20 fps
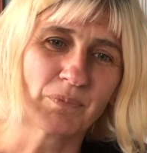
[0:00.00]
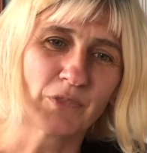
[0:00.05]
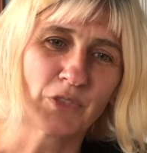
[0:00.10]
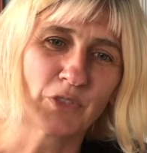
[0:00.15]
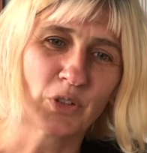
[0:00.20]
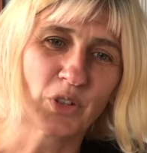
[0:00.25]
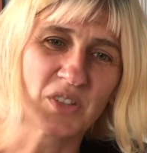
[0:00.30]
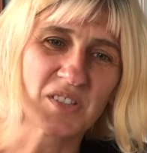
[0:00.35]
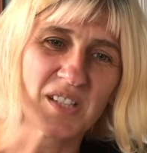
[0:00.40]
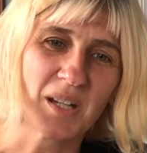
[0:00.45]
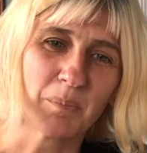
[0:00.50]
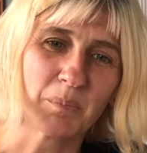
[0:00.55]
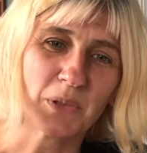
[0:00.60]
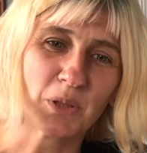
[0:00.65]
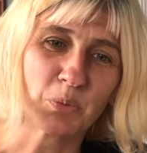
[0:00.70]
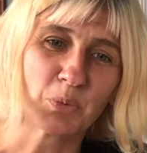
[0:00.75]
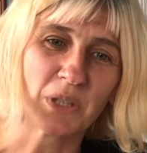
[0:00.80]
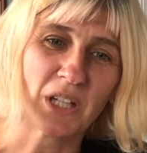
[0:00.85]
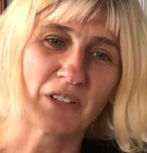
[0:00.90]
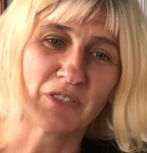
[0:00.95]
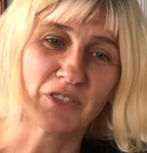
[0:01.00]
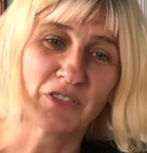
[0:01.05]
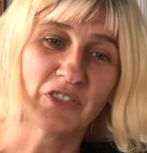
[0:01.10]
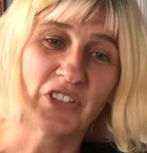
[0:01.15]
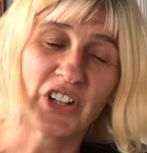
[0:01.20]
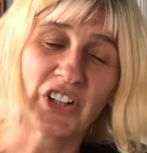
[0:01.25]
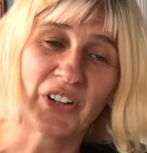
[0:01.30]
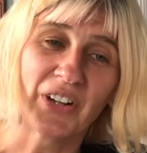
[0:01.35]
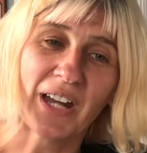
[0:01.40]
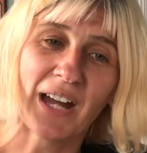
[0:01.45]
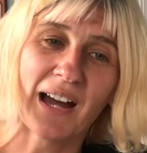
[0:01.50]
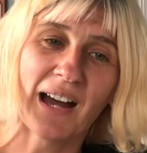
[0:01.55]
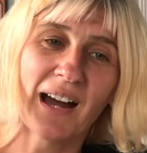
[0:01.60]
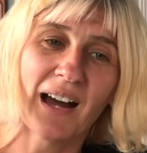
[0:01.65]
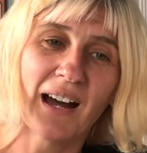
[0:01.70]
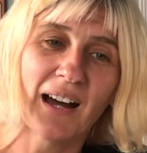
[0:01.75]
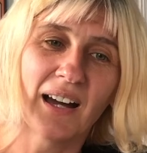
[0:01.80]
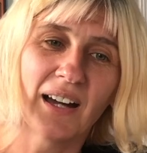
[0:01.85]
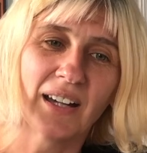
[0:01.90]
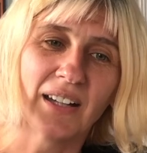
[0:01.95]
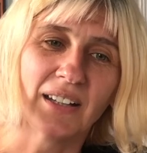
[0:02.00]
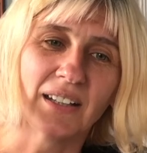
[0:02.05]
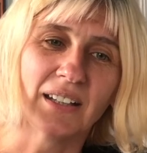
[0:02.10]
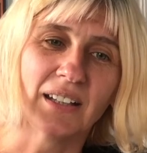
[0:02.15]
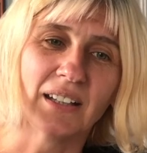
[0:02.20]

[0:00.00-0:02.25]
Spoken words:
For example, we have very high,